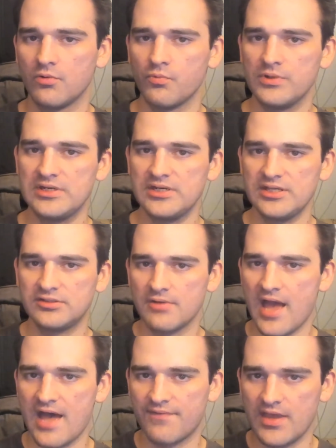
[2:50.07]
we need to
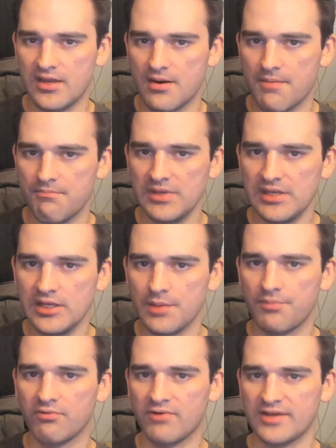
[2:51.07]
have an
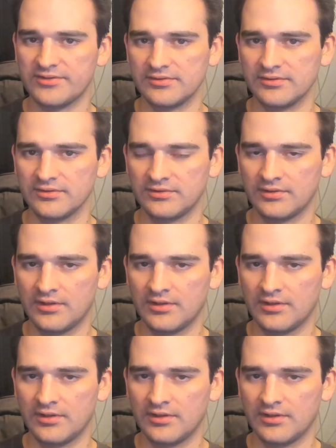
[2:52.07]
immediate presence.